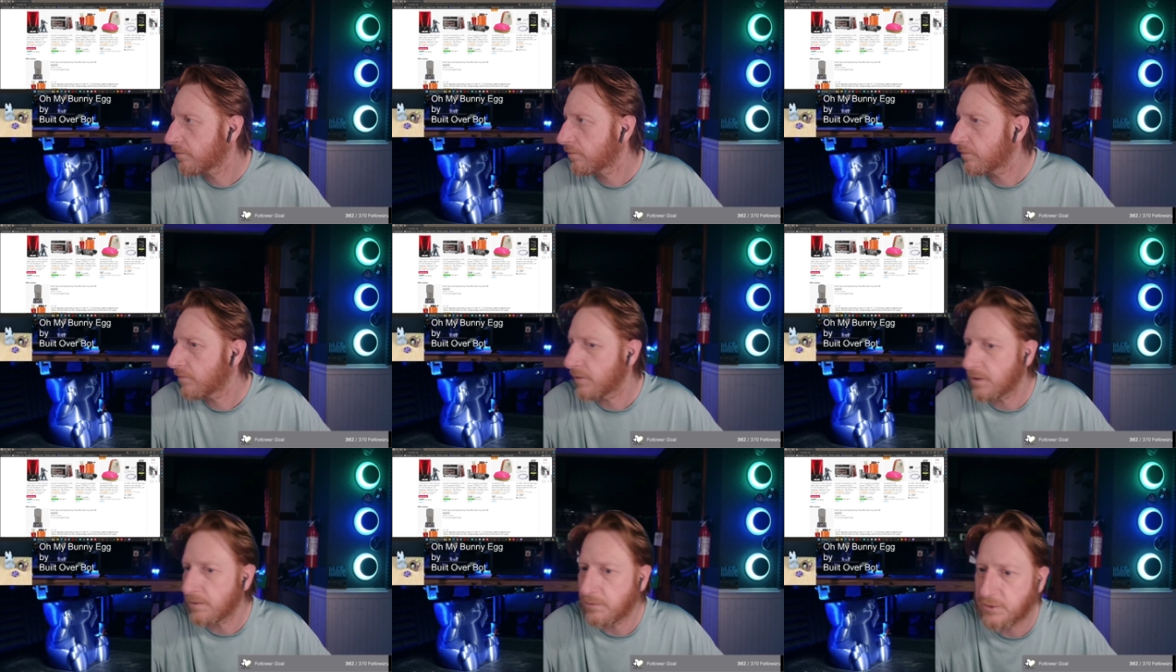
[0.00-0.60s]

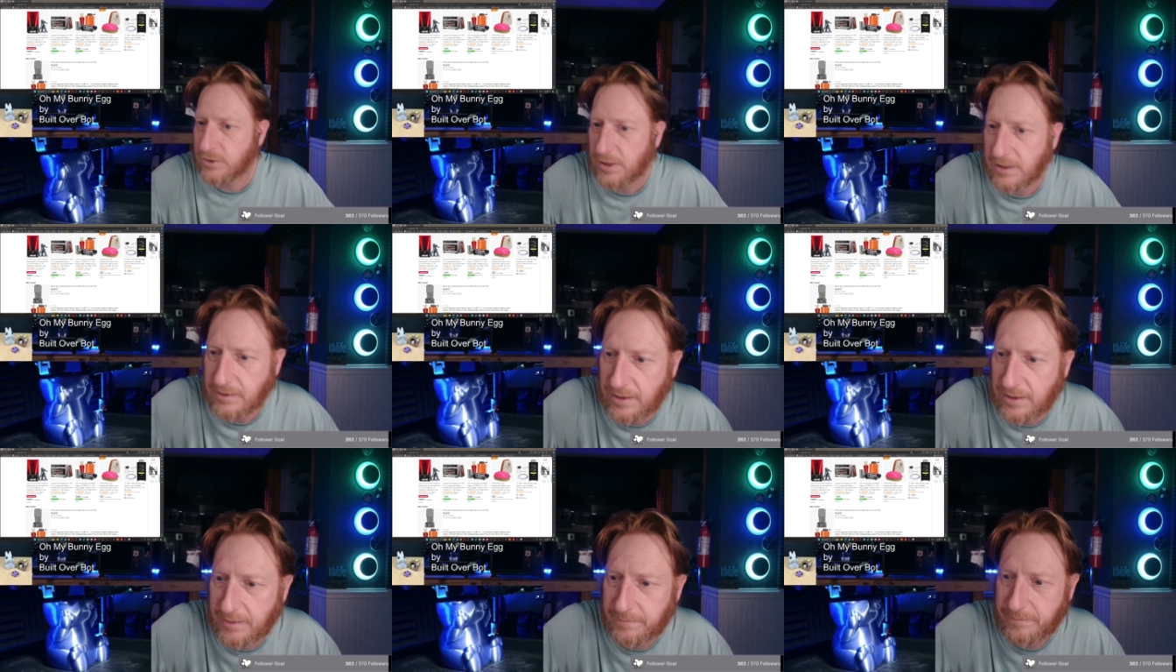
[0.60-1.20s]
There, we'll change
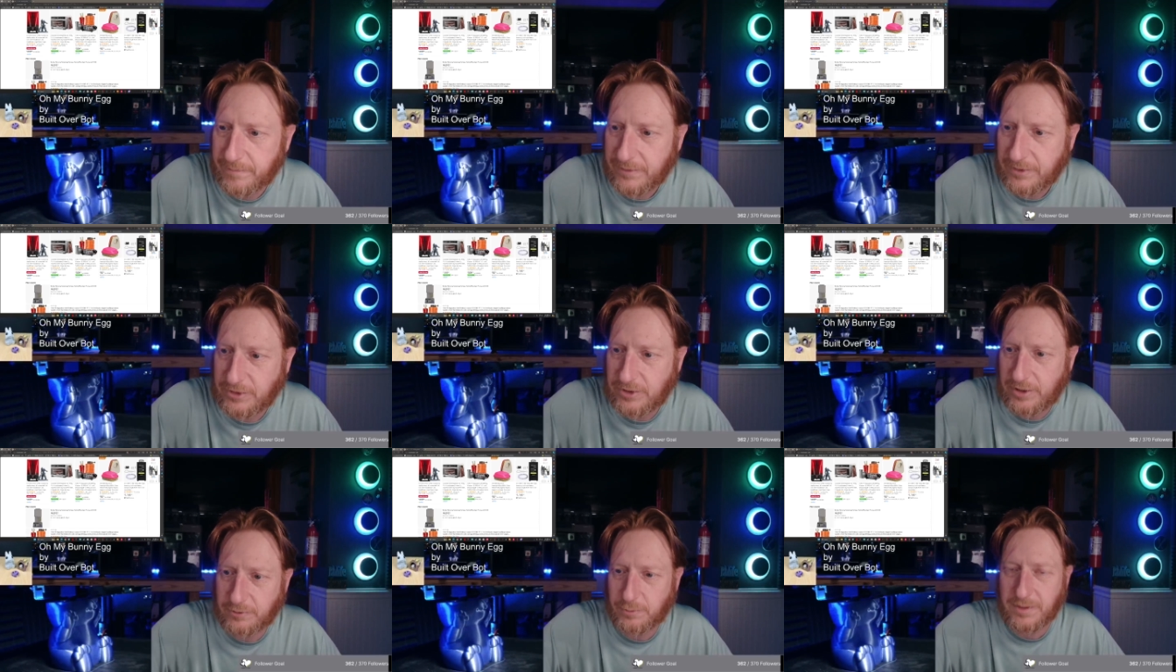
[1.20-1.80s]
it up.
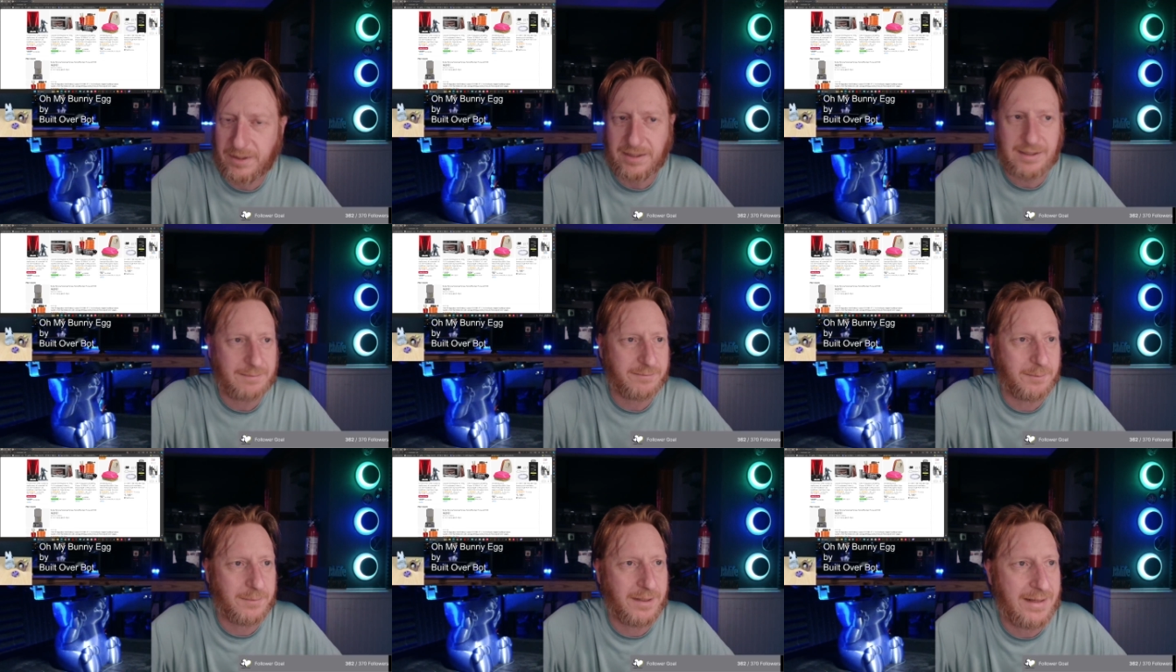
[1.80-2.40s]
Just waking
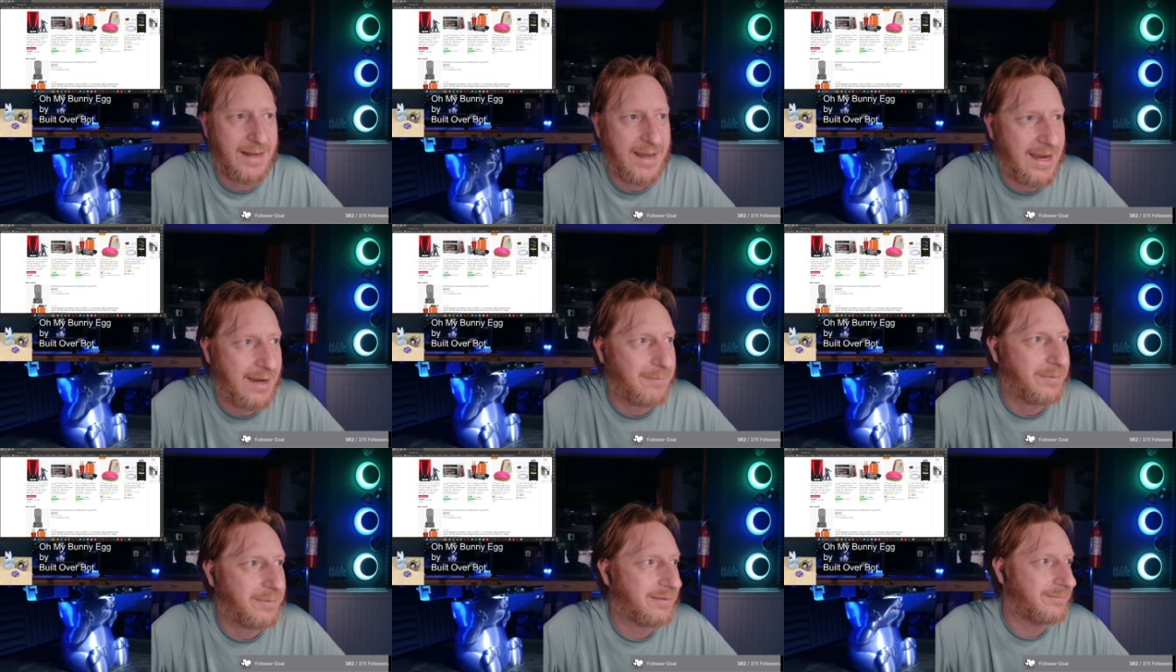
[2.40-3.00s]
up from a
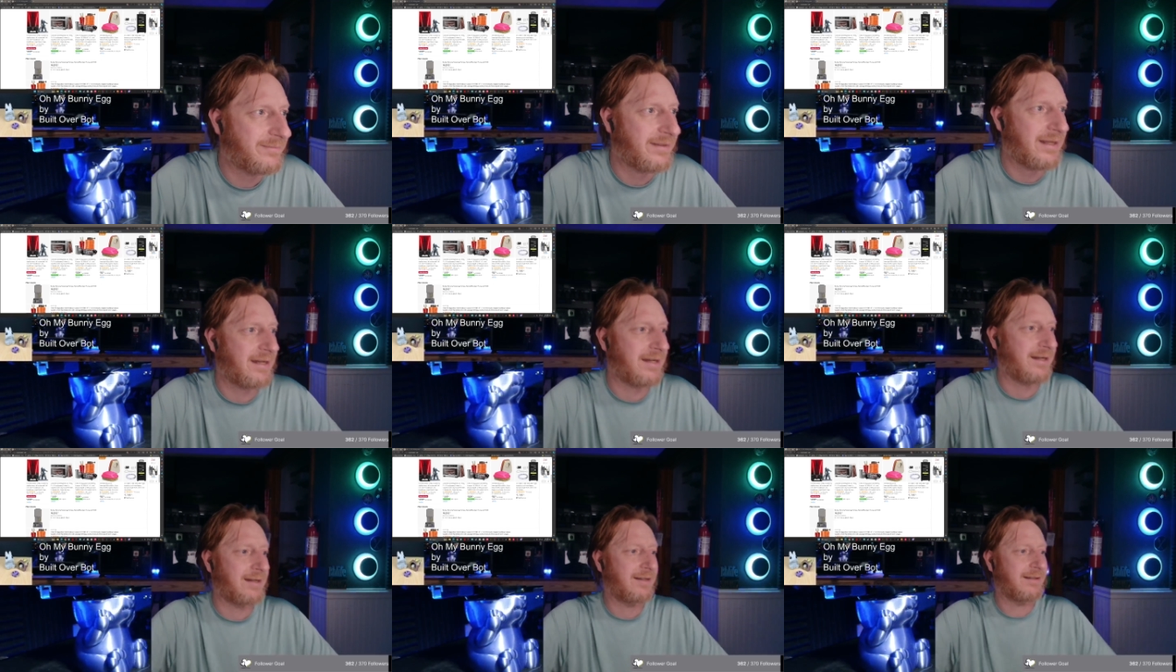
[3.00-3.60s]
nap. Yeah,